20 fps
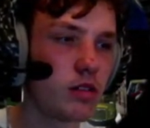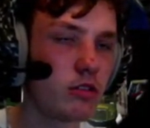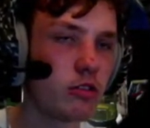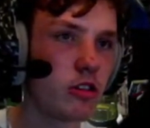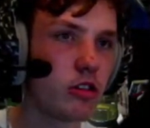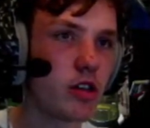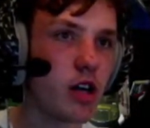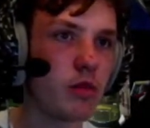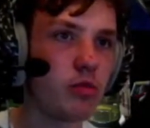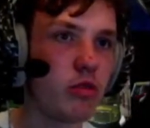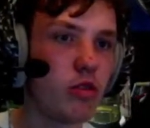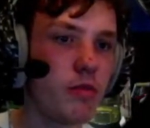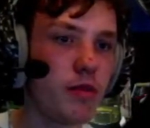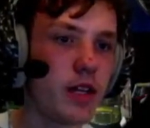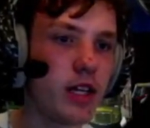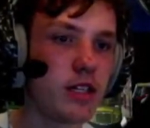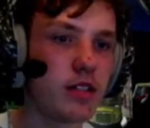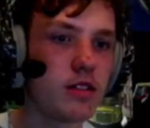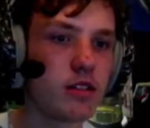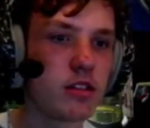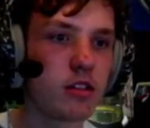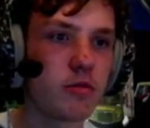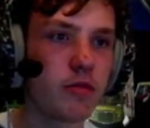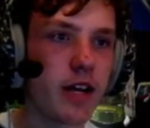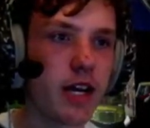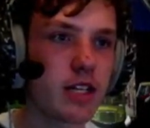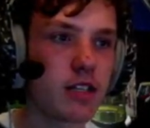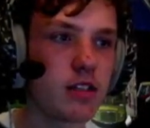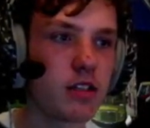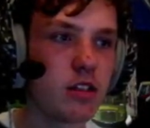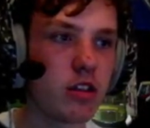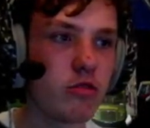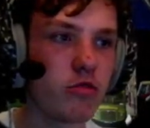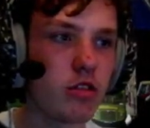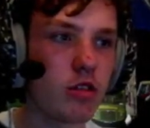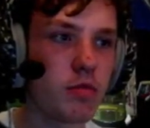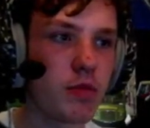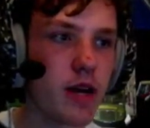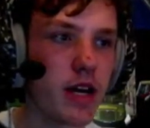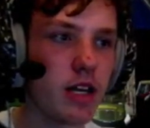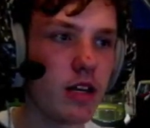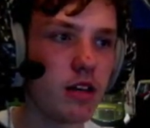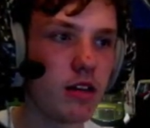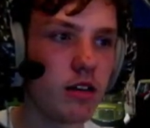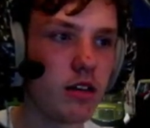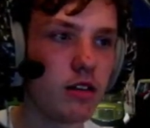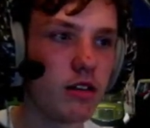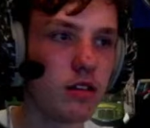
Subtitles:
Got a couple of minutes until we get to Newark Penn.